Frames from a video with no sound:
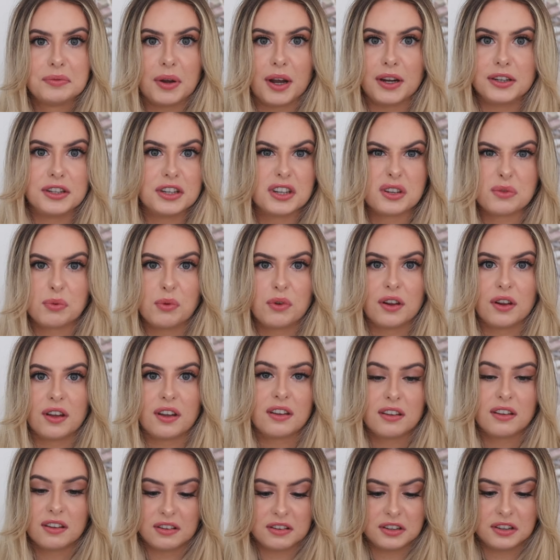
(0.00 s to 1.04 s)
I just
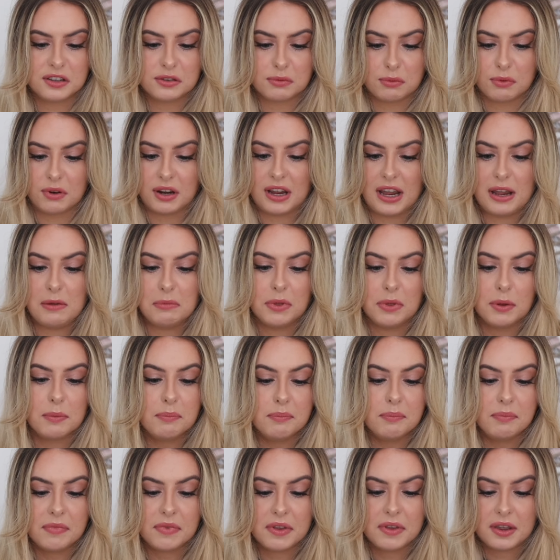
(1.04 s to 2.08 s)
wanna just wanna keep
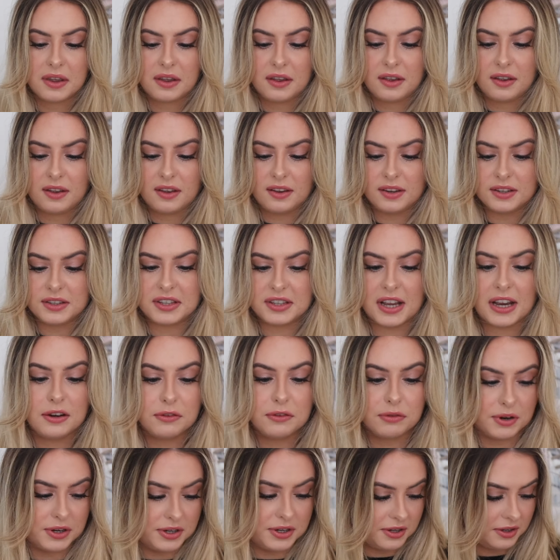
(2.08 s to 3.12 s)
them
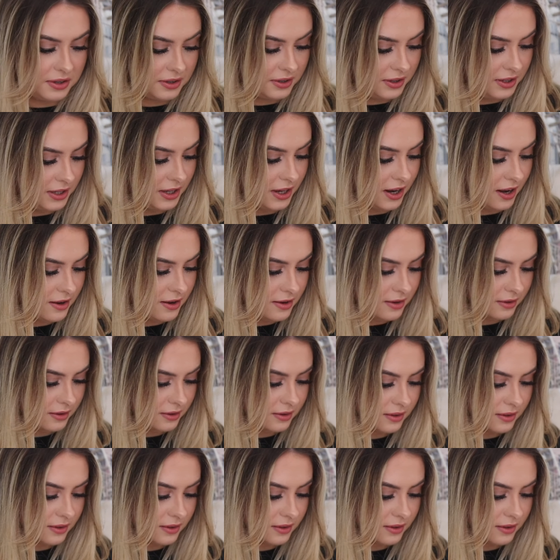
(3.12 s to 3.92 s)
sacred, you know?